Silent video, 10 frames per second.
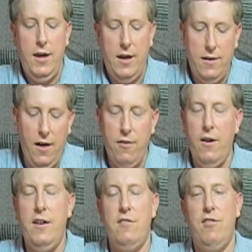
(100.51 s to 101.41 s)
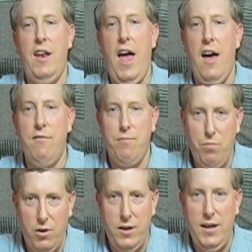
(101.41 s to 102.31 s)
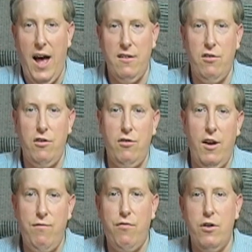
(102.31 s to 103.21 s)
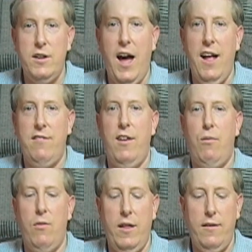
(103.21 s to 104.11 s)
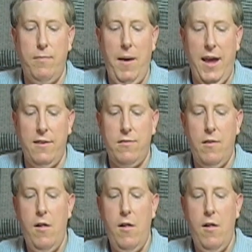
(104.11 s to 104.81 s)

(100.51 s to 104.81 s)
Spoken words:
And another 1.5 inches, put a dot. So you should have 4 dots equally spaced.